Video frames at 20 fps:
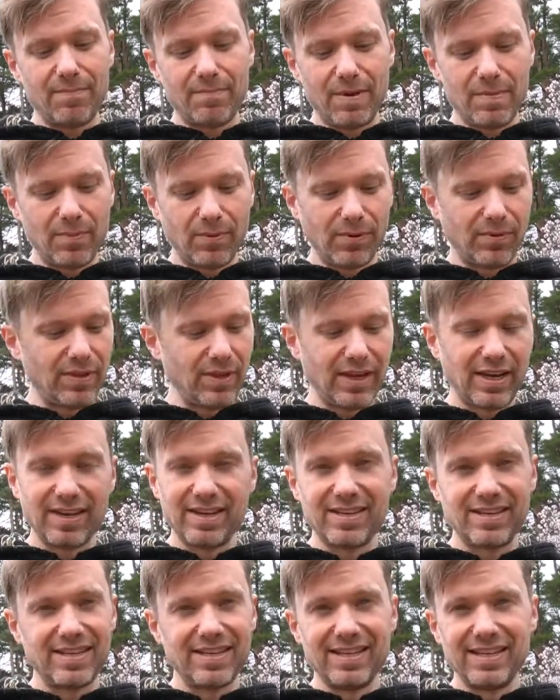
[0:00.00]
People are
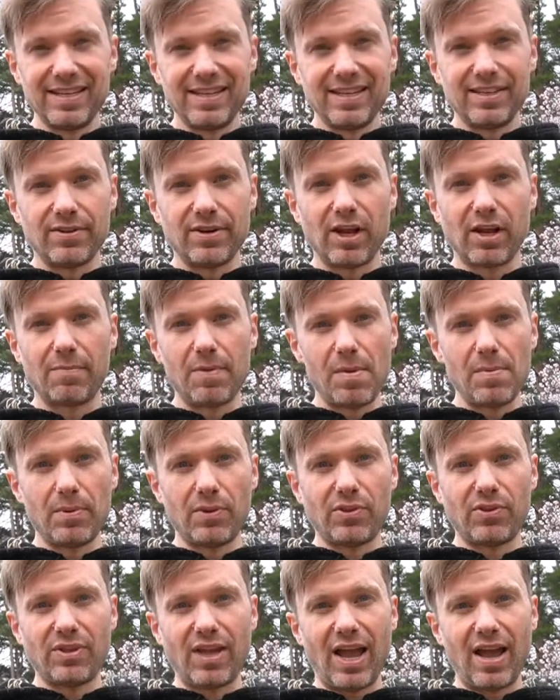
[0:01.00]
thinking they're not gonna be able to
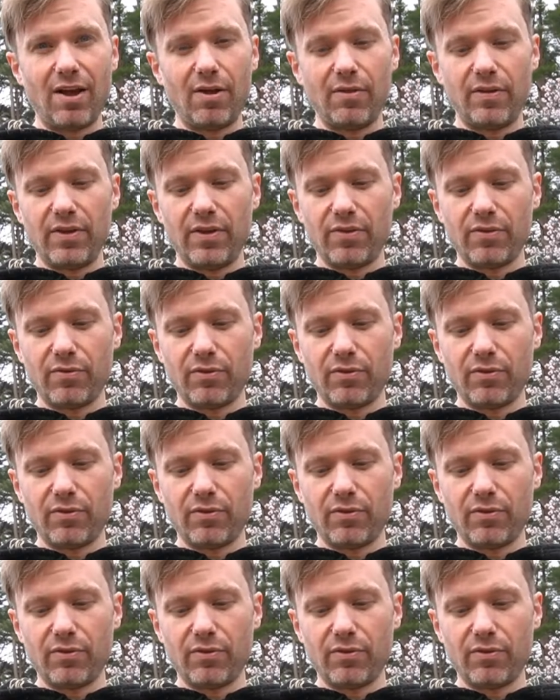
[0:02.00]
style this,